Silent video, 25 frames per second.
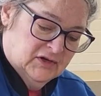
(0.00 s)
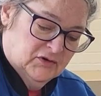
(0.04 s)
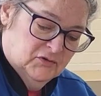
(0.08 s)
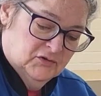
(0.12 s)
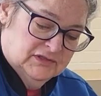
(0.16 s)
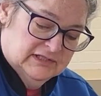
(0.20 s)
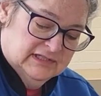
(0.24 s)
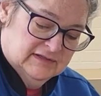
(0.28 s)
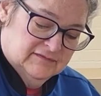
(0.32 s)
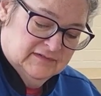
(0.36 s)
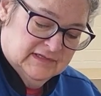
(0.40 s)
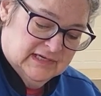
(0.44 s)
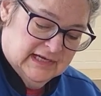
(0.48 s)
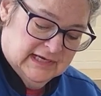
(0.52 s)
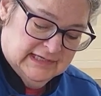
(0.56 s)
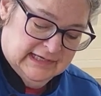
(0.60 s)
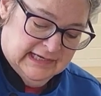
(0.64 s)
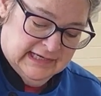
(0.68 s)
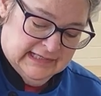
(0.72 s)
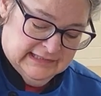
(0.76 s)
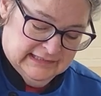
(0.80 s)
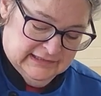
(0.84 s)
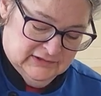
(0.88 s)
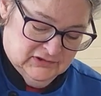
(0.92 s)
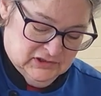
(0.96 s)
oats have not
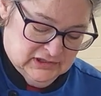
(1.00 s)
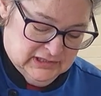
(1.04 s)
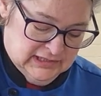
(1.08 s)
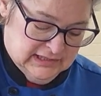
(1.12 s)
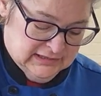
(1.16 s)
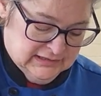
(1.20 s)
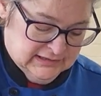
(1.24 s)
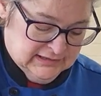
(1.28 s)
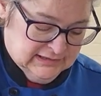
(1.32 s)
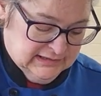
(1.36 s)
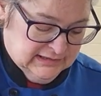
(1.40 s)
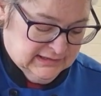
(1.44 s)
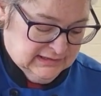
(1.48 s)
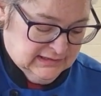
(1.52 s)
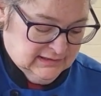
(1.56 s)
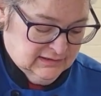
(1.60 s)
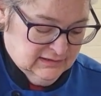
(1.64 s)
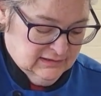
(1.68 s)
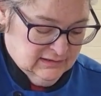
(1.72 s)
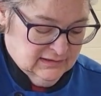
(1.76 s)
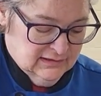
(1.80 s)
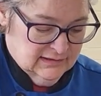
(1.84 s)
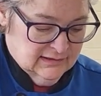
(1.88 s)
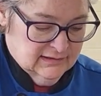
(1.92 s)
had a chance to